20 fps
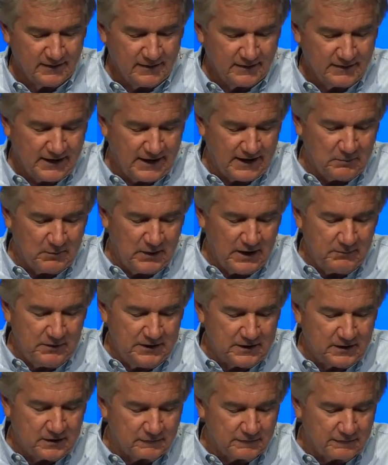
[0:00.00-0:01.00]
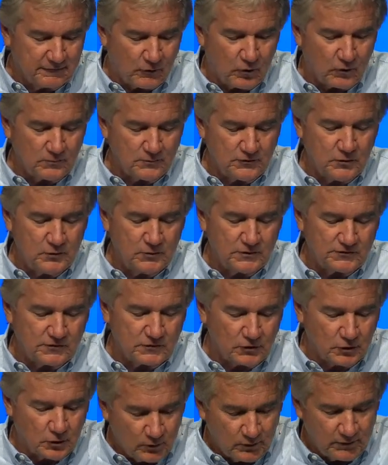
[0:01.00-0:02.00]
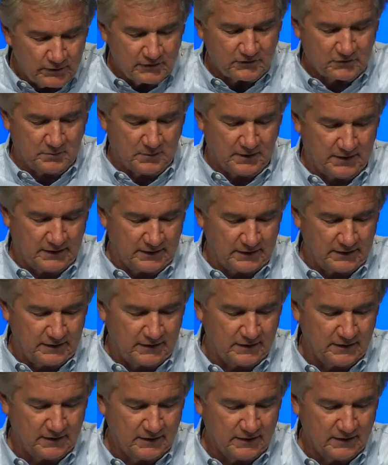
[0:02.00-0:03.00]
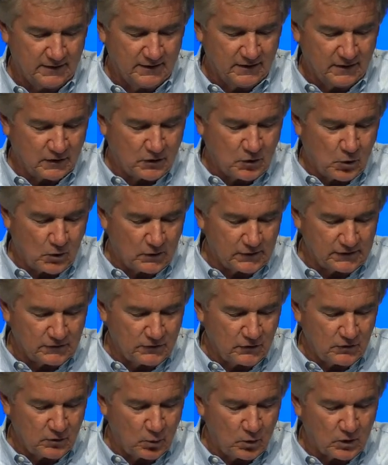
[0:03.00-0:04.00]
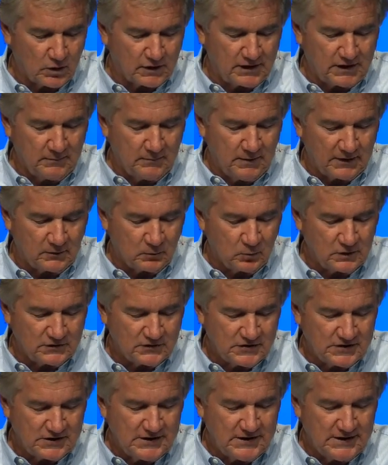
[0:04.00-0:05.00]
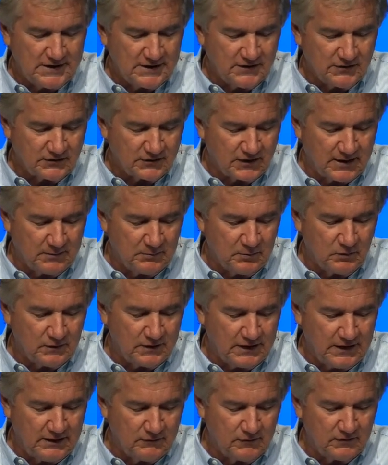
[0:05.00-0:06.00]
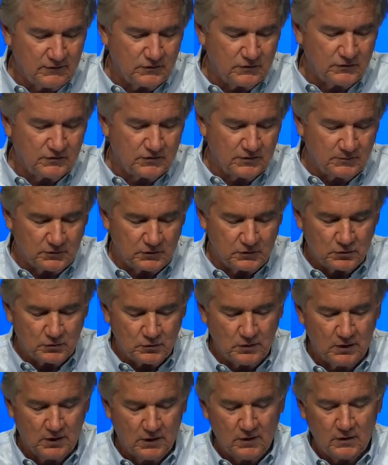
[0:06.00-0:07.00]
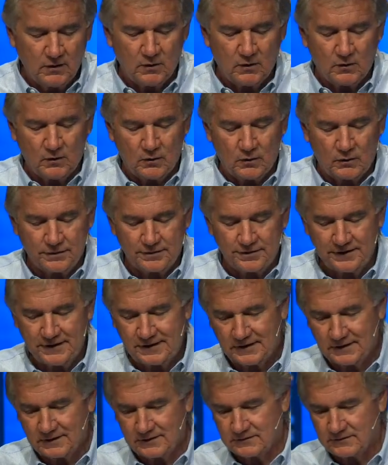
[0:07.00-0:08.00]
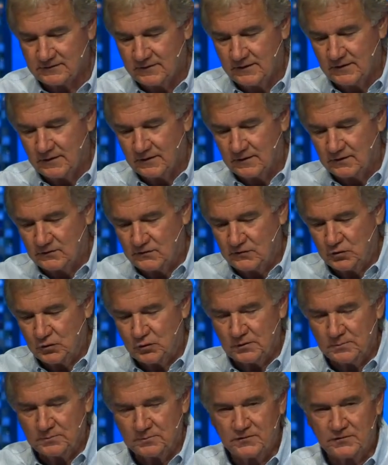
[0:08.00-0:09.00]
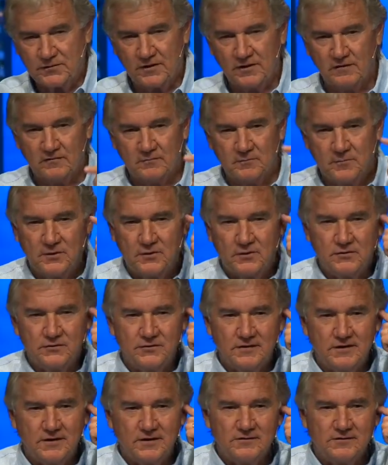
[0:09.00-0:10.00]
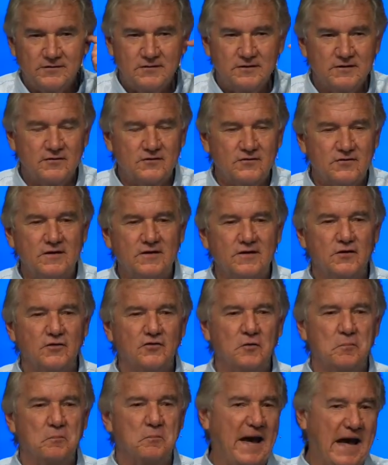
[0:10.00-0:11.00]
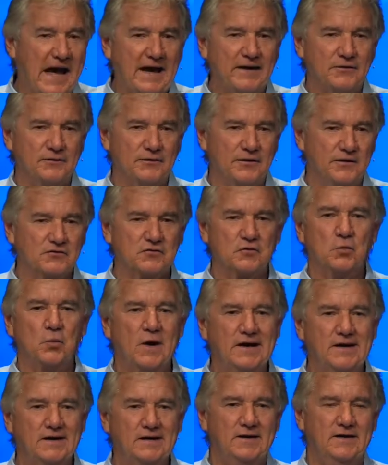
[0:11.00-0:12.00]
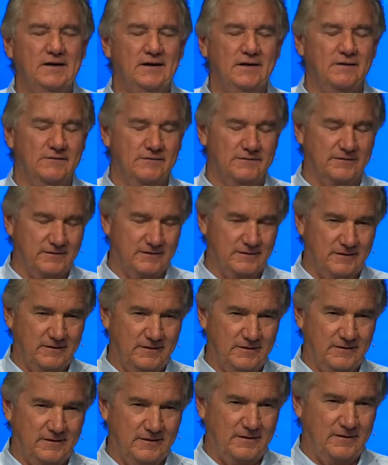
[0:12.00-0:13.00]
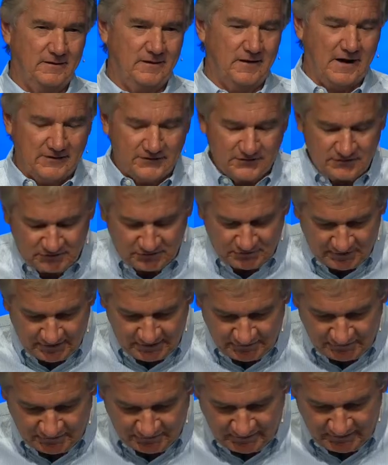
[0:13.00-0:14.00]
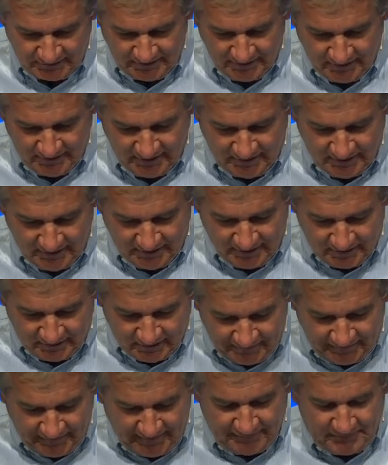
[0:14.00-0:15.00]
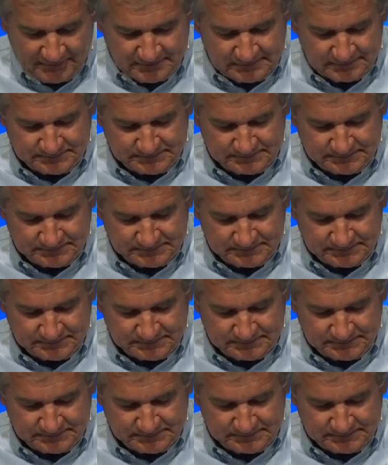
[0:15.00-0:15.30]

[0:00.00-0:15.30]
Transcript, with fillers: that it may be conformed to his glorious body, according to the working by which he is able even to subdue all things to himself. Paul says, see, there's a pattern, there's a way to live as a citizen of heaven.